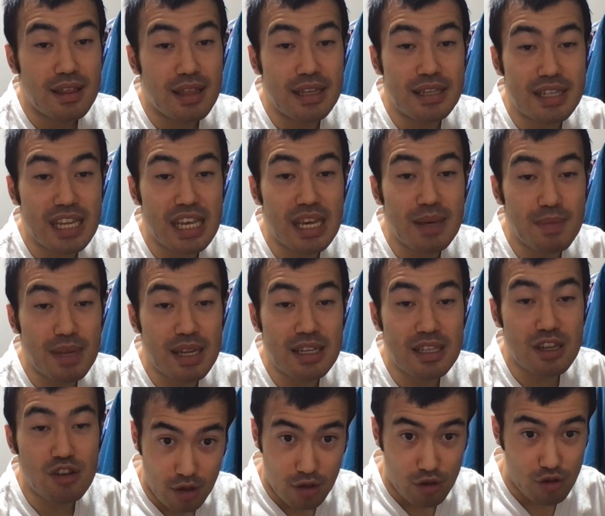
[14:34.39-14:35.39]
This team
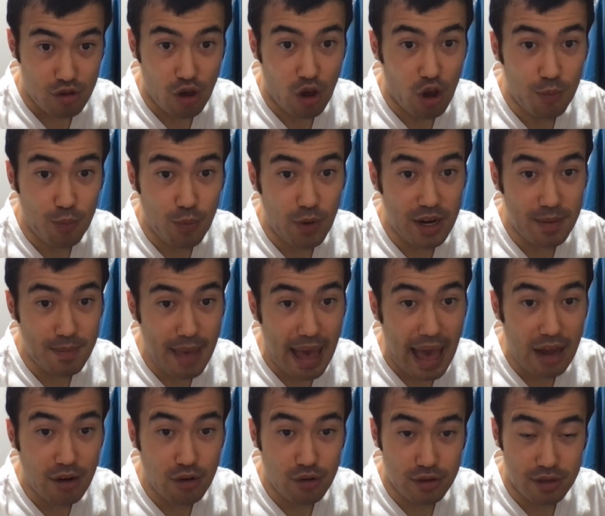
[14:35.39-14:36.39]
needs to show up when it
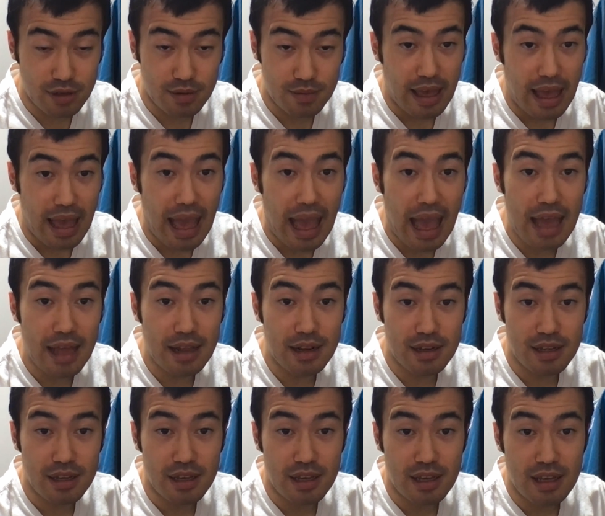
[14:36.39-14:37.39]
matters and